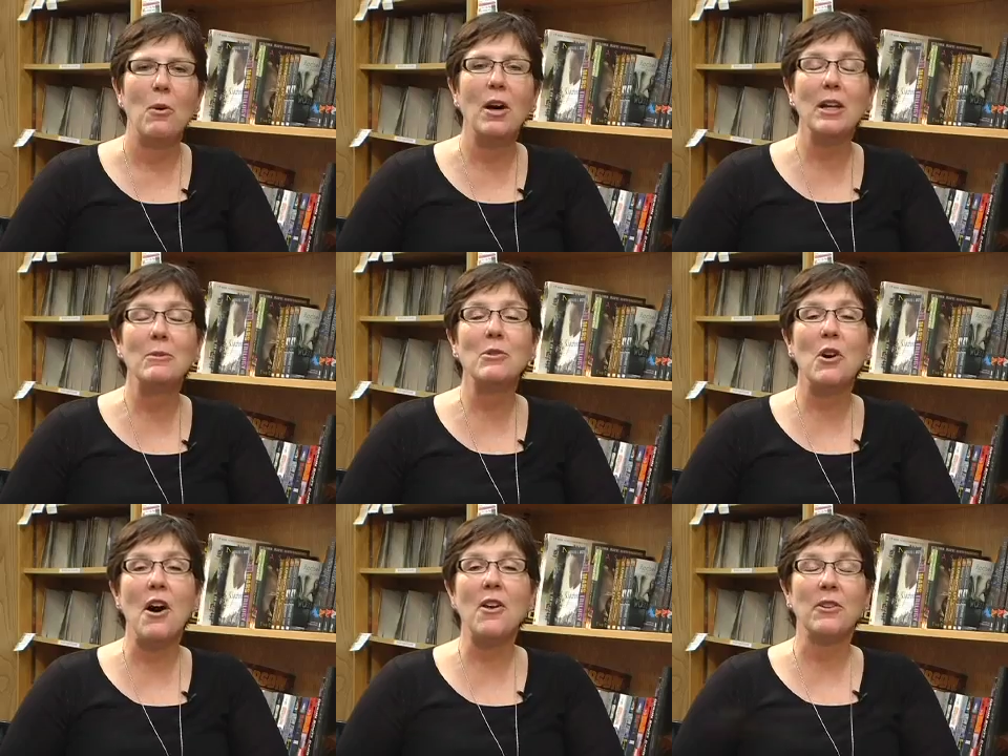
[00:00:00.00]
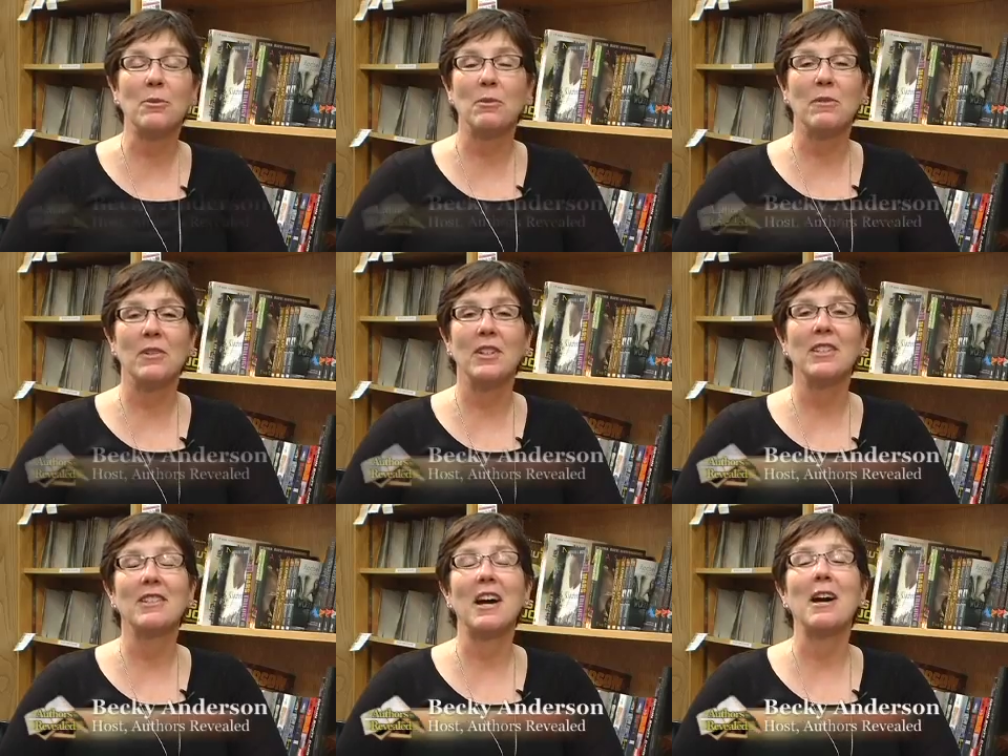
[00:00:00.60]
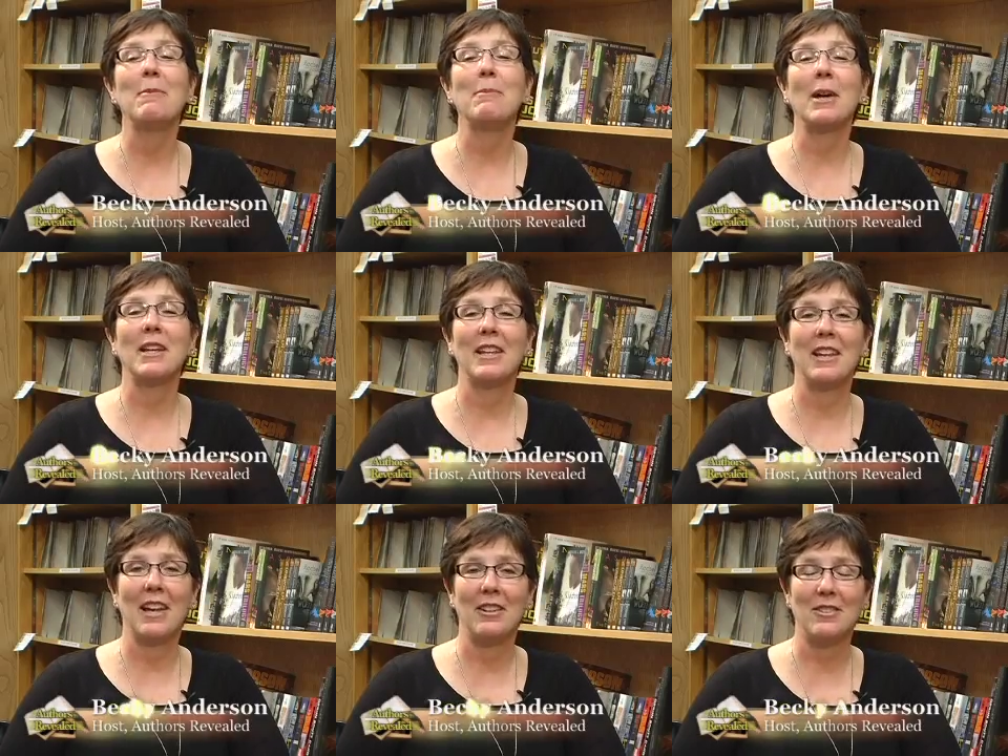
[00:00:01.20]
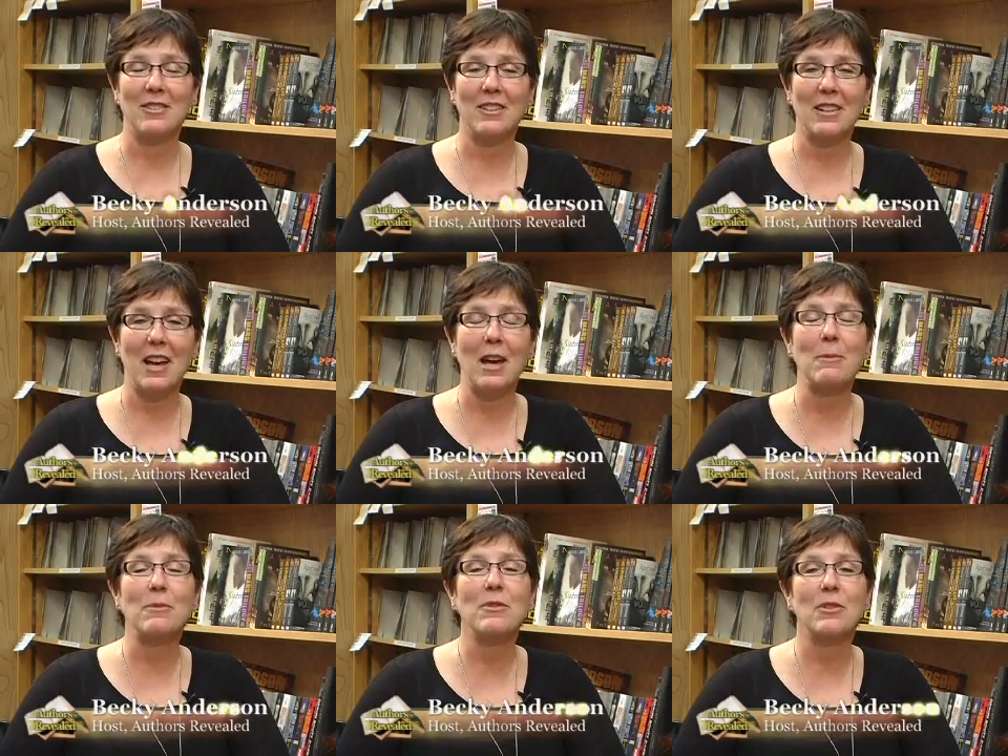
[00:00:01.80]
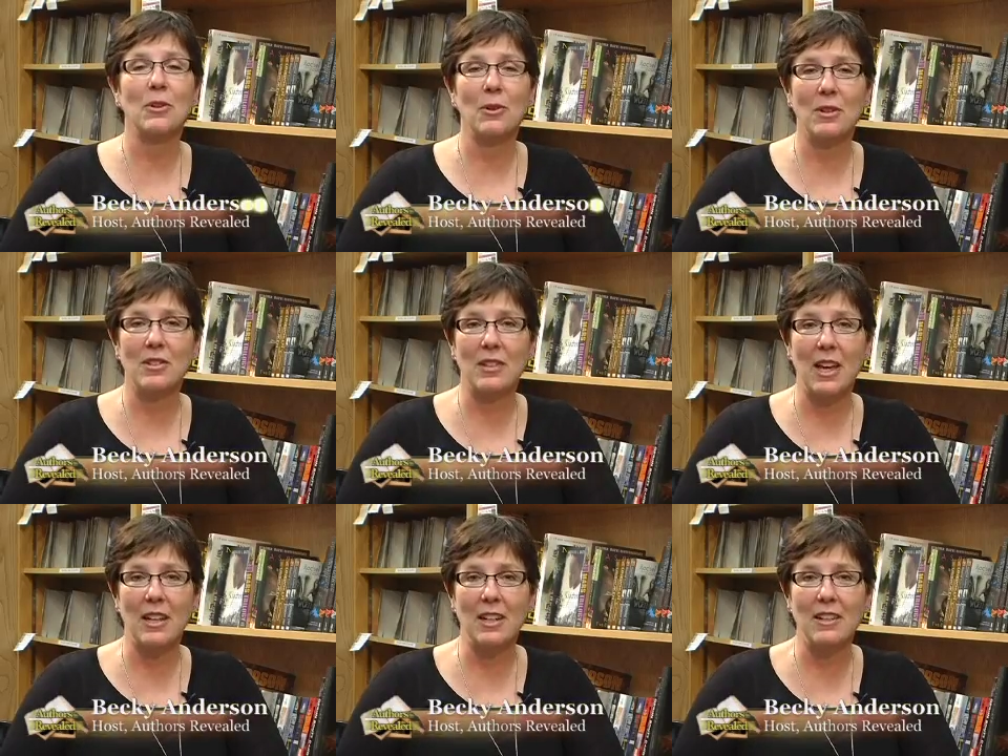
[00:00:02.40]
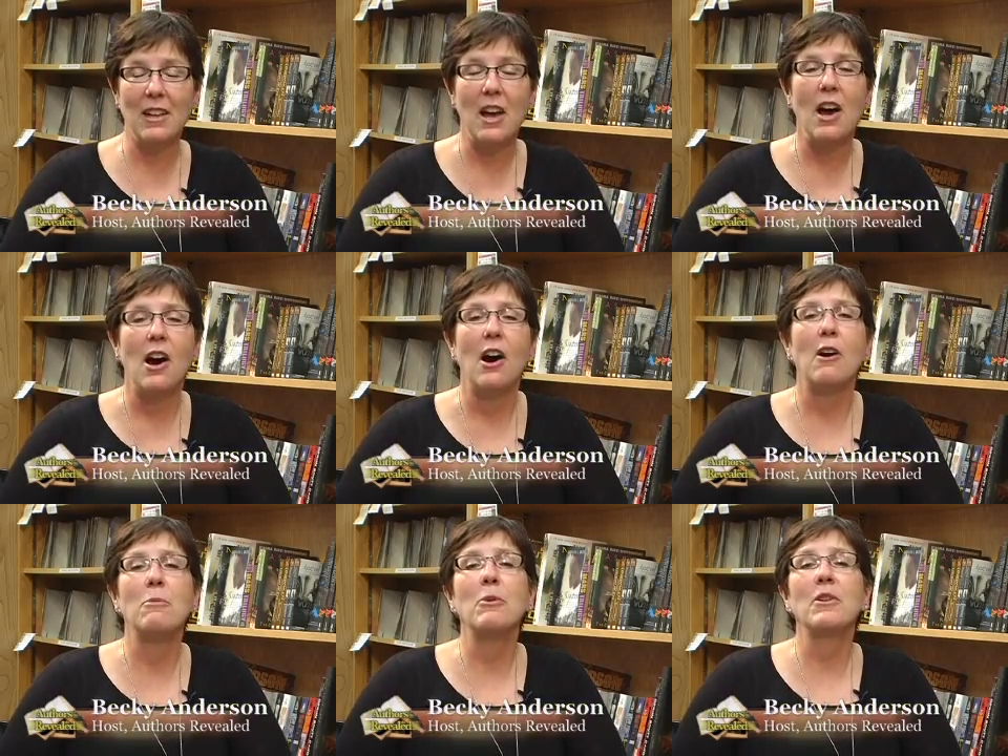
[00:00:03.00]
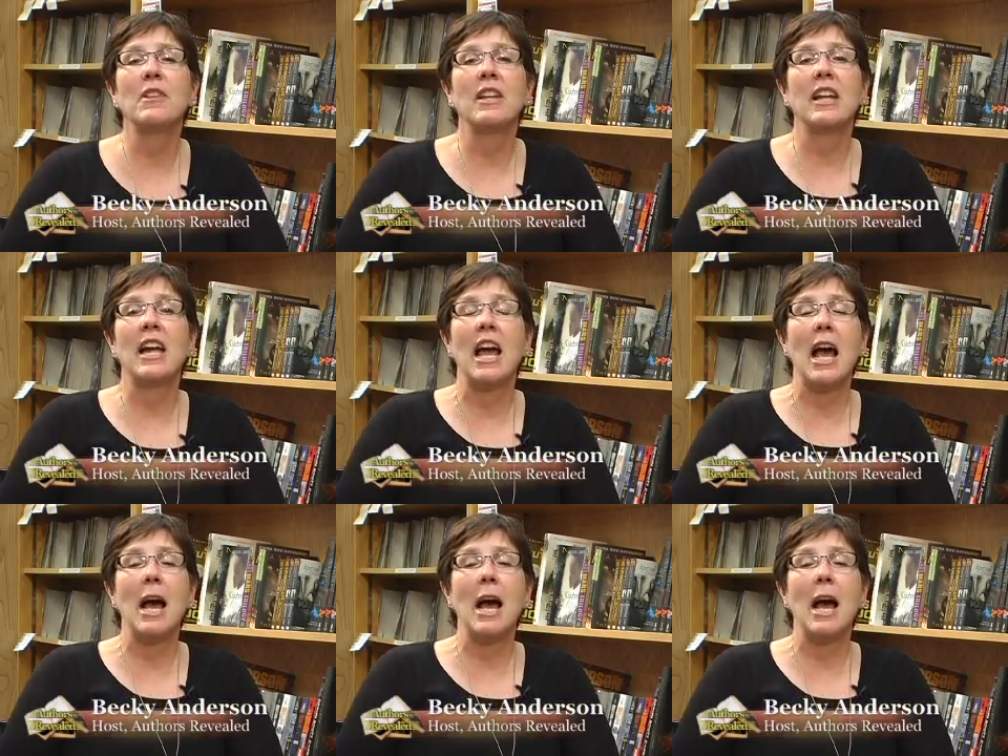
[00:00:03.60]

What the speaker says: Welcome to Authors Revealed. I'm Becky Anderson. I'm so excited. A book that I